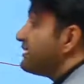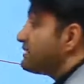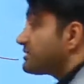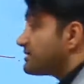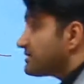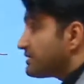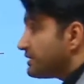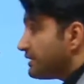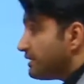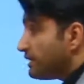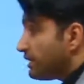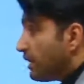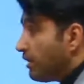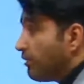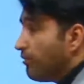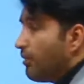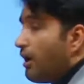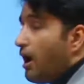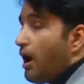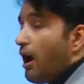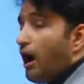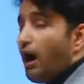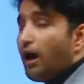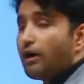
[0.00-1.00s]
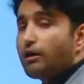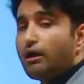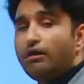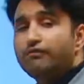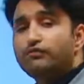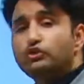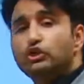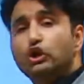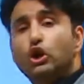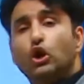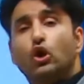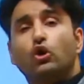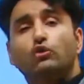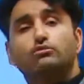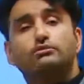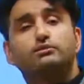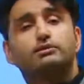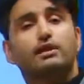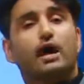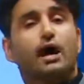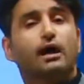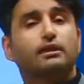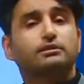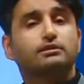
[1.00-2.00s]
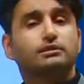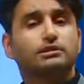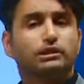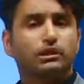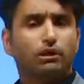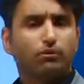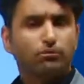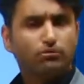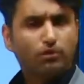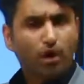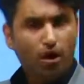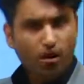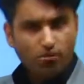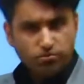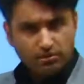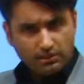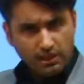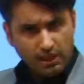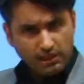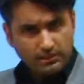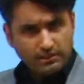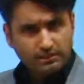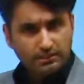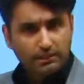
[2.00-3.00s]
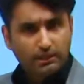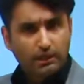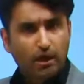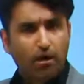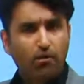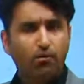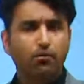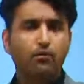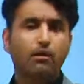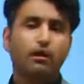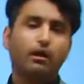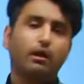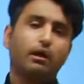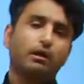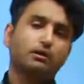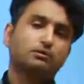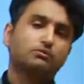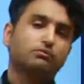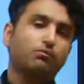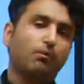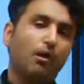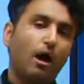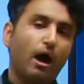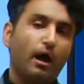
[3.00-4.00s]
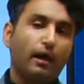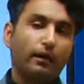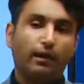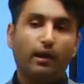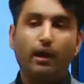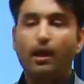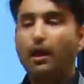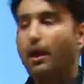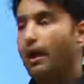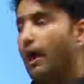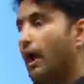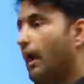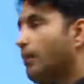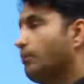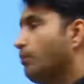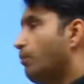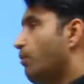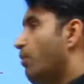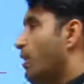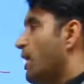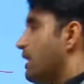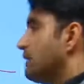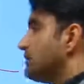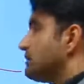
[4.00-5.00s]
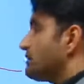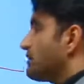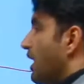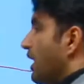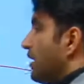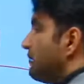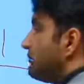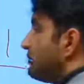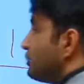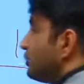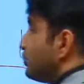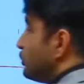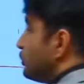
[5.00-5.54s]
0, I have cosine 0. Cosine 0 is 1. And 1 times